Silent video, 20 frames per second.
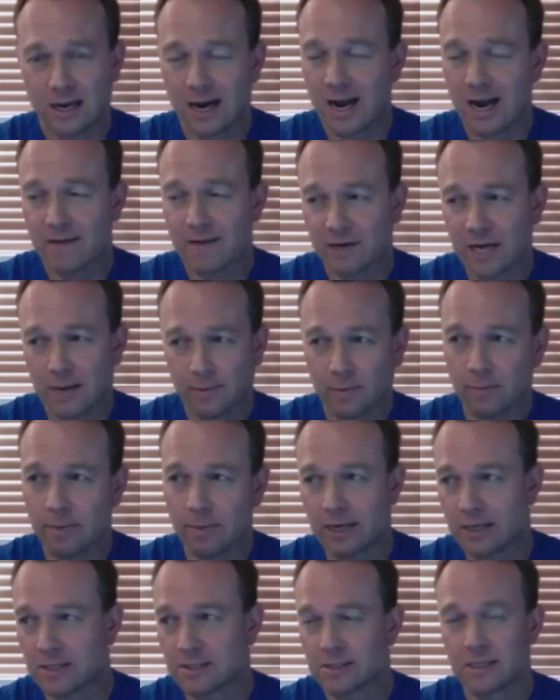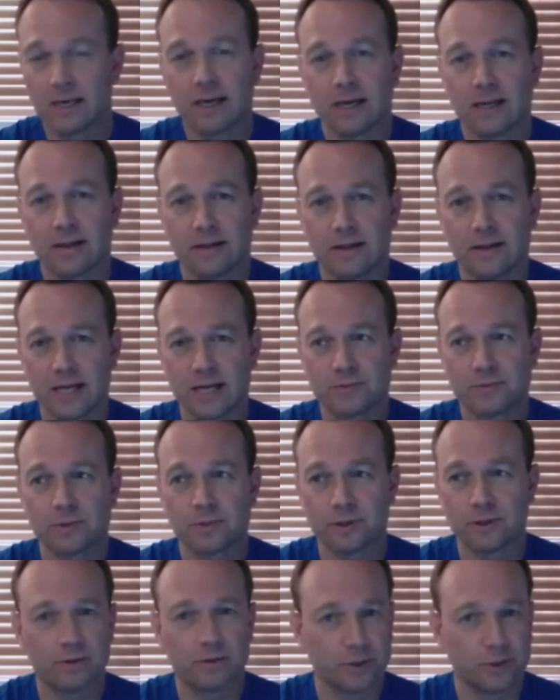And I have a couple buddies that's
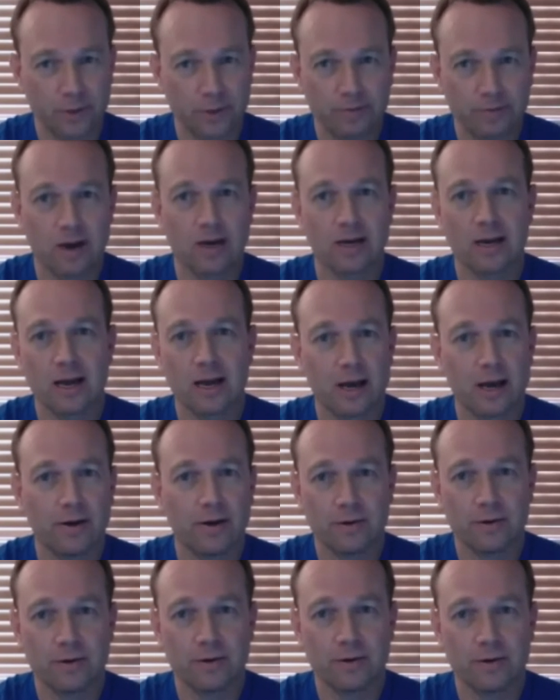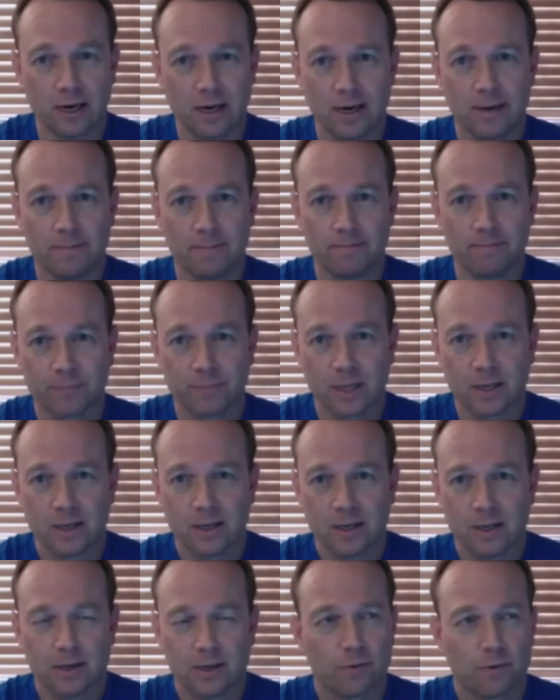what they're doing right now.
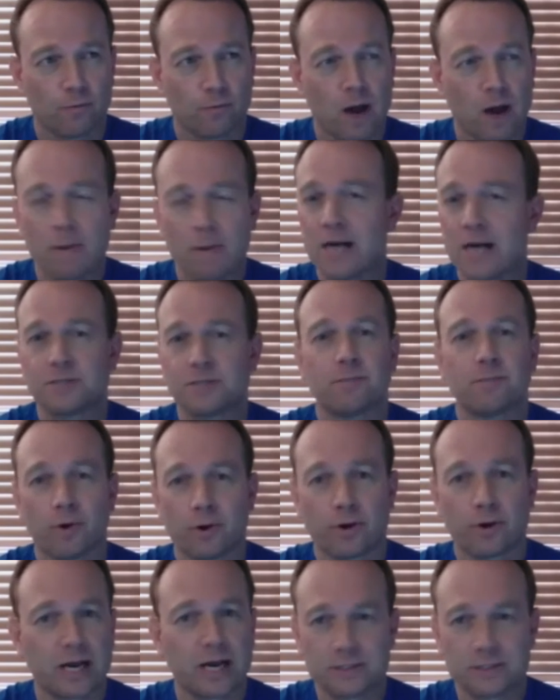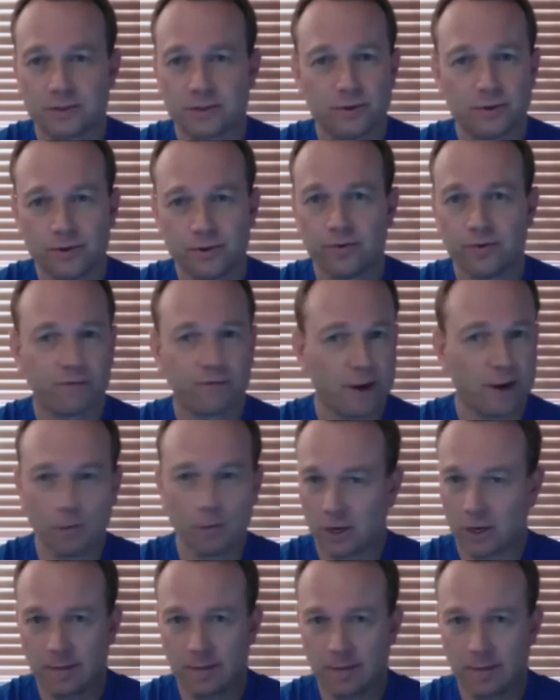Rob Eisenberg has a new
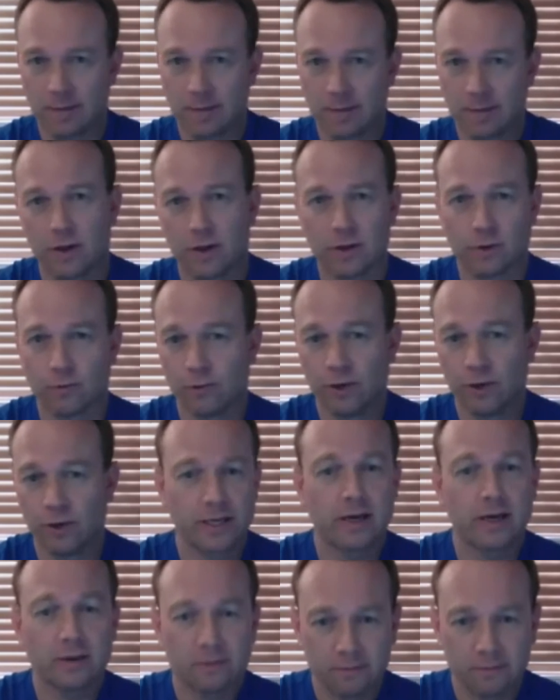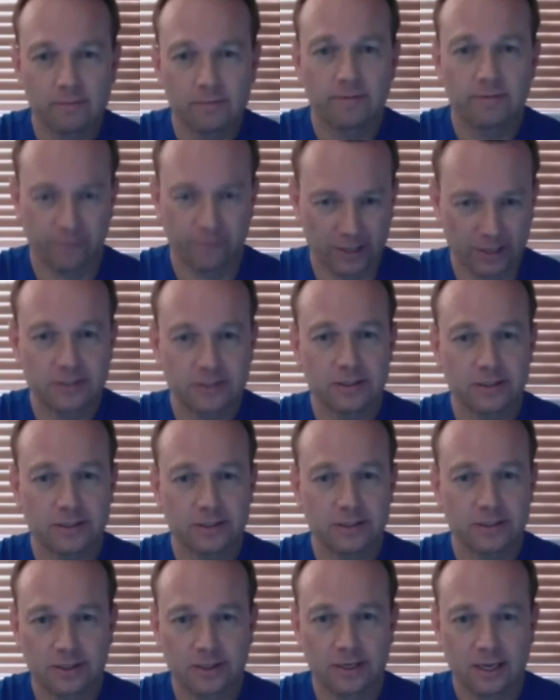framework coming out called Aurelia, for
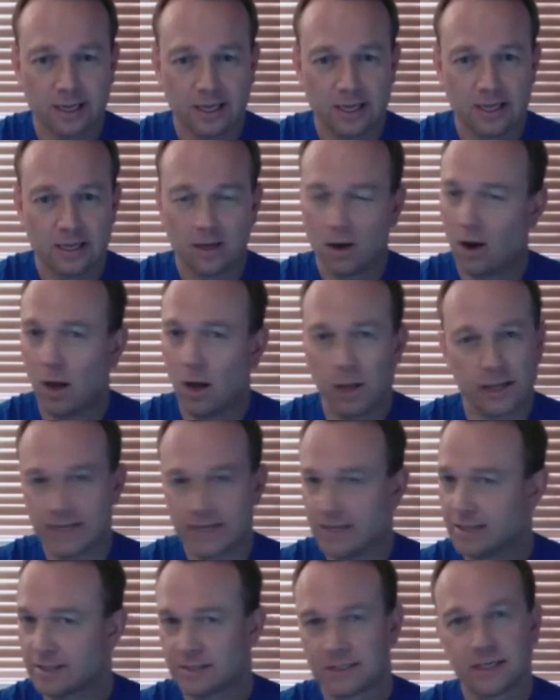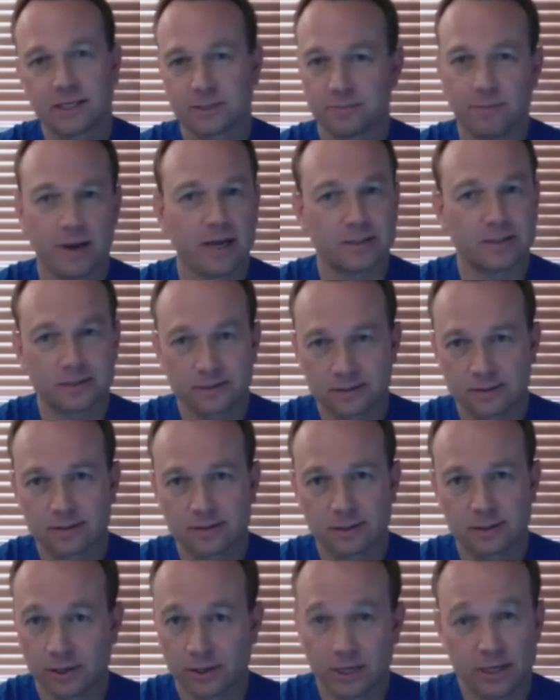instance, all ES6
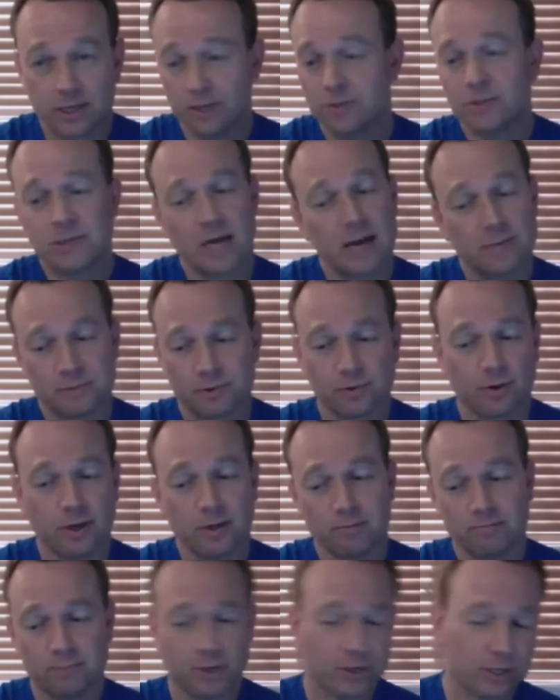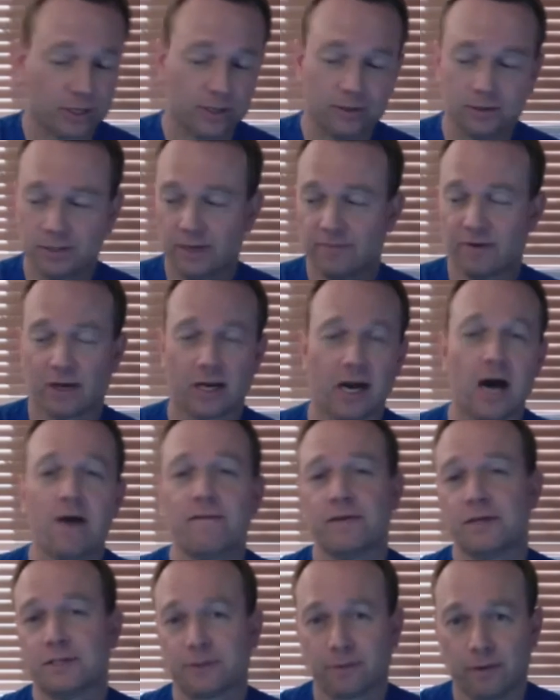based. You could use TypeScript, you could use even
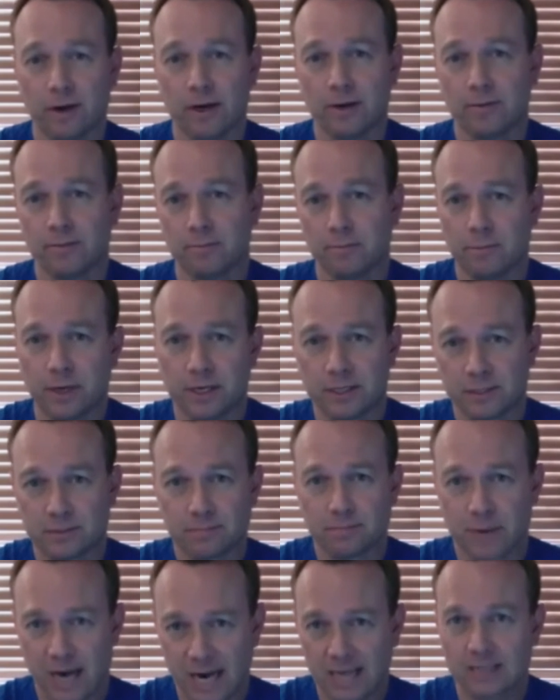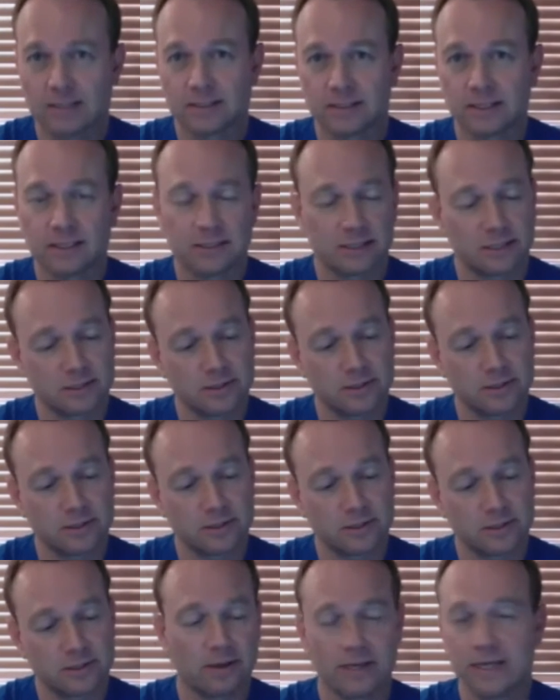CoffeeScript, but it's behind the scenes, it's
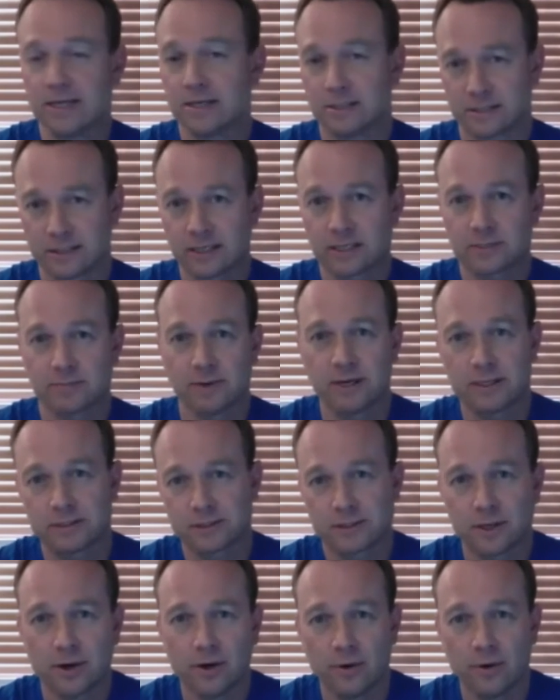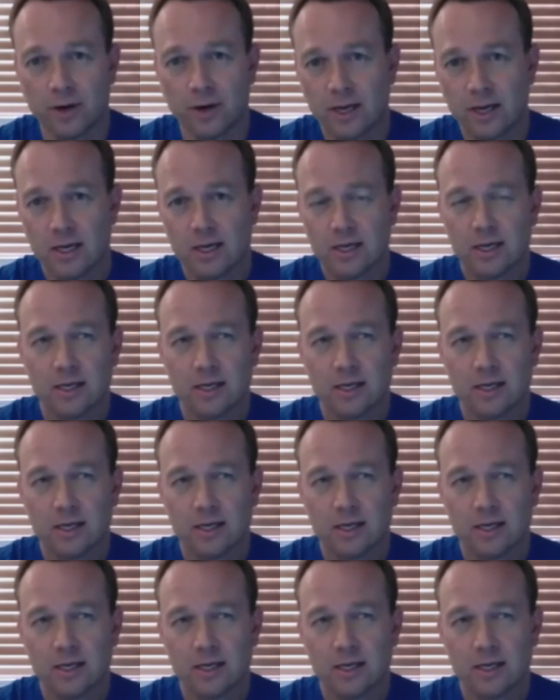all ES6 based. So